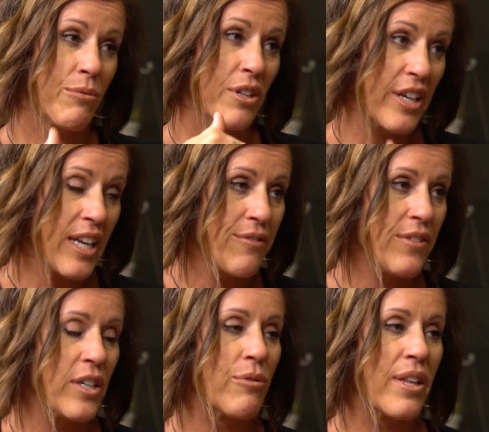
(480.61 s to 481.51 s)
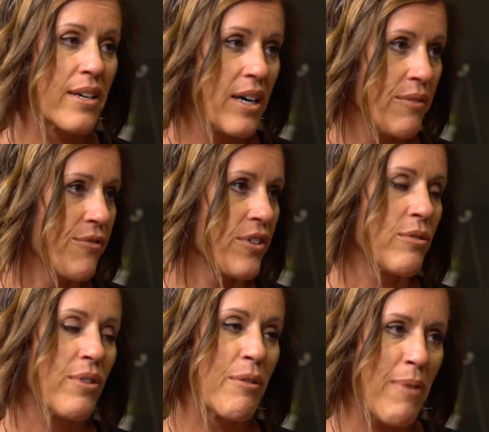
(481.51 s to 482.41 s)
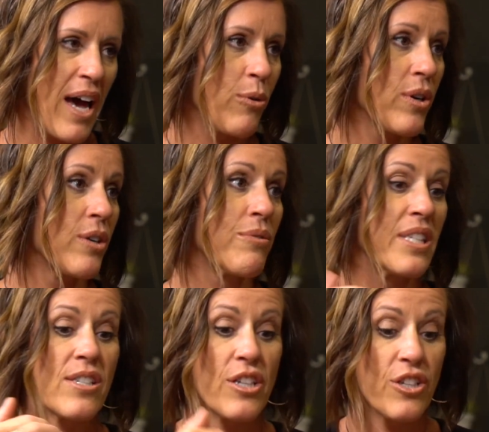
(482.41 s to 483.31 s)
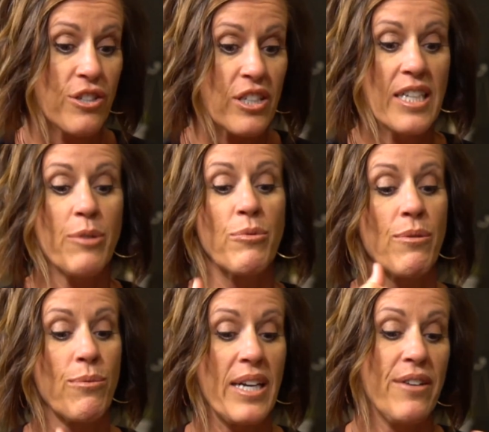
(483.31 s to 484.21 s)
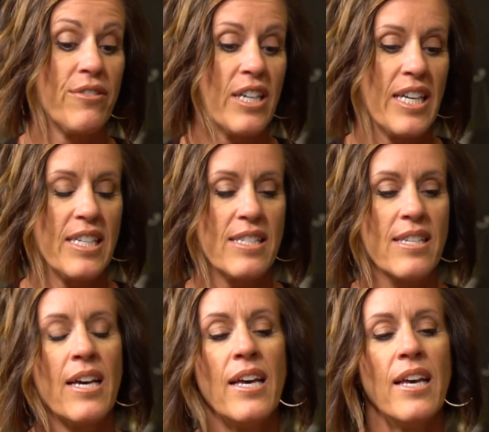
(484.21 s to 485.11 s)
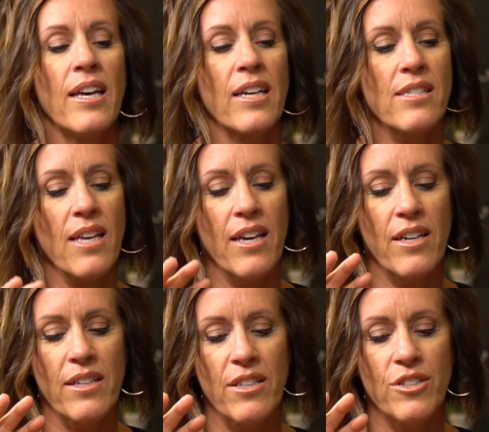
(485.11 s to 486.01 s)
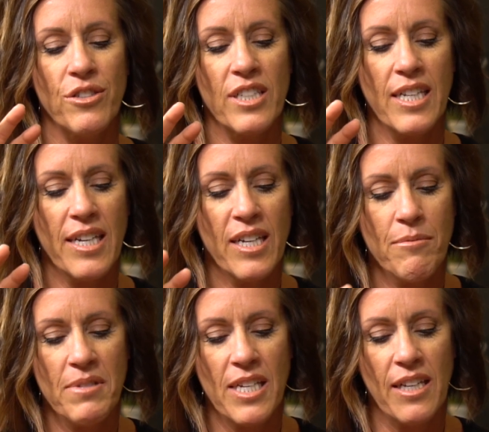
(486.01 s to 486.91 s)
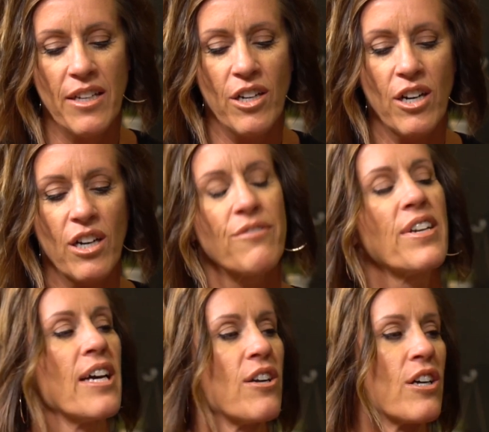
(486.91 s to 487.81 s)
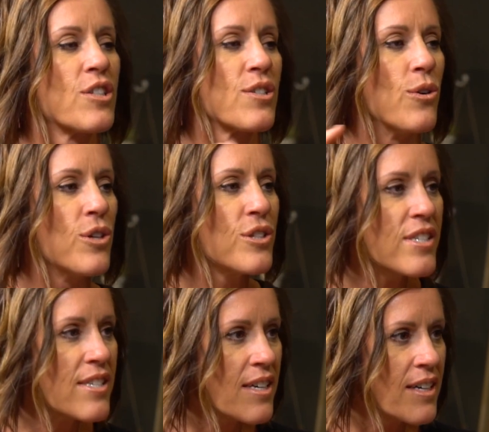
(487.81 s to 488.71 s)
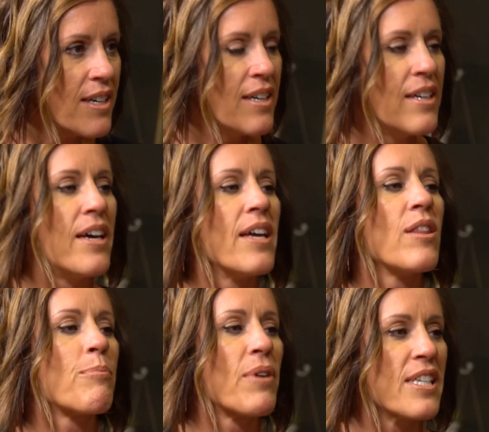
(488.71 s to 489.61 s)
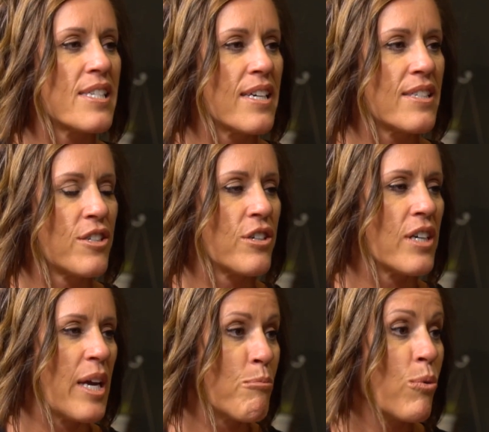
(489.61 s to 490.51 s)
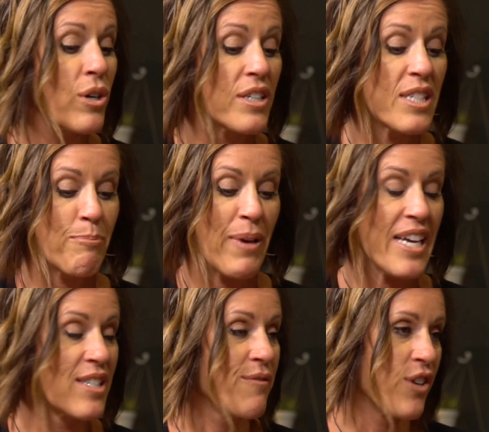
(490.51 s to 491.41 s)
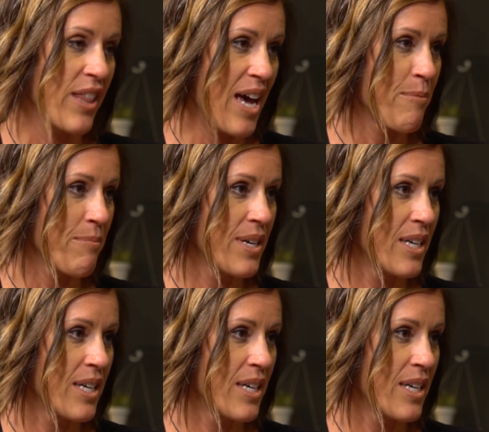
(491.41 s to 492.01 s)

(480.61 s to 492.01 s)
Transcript: that we're looking to fill with comfort, with power, mm-hmm. with security, with right. whatever it is? Right. It's like the Trinity comes in and they're carving out our souls mm-hmm. in the process to create more space for them.